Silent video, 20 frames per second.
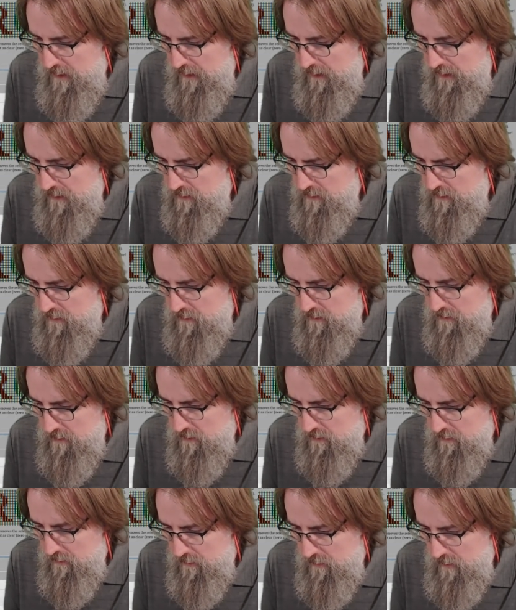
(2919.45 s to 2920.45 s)
end,
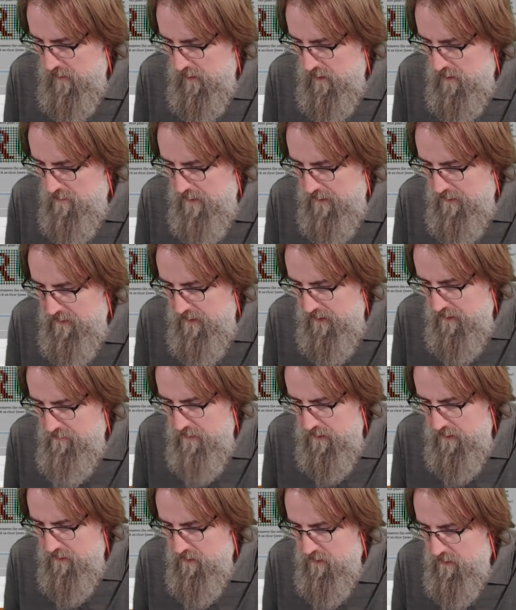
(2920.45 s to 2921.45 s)
about 10
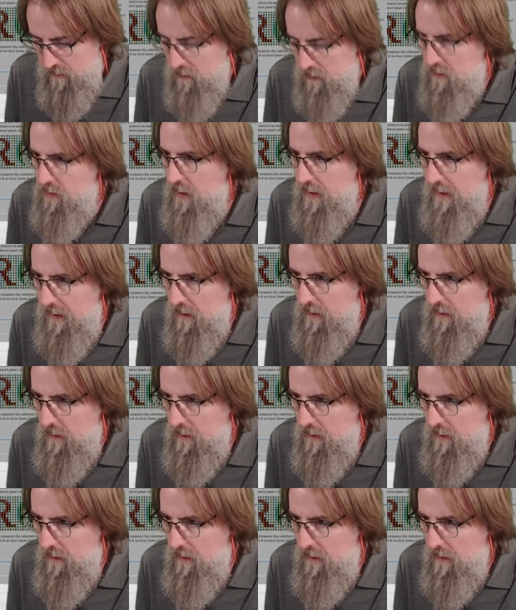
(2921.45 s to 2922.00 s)
minutes it looks like.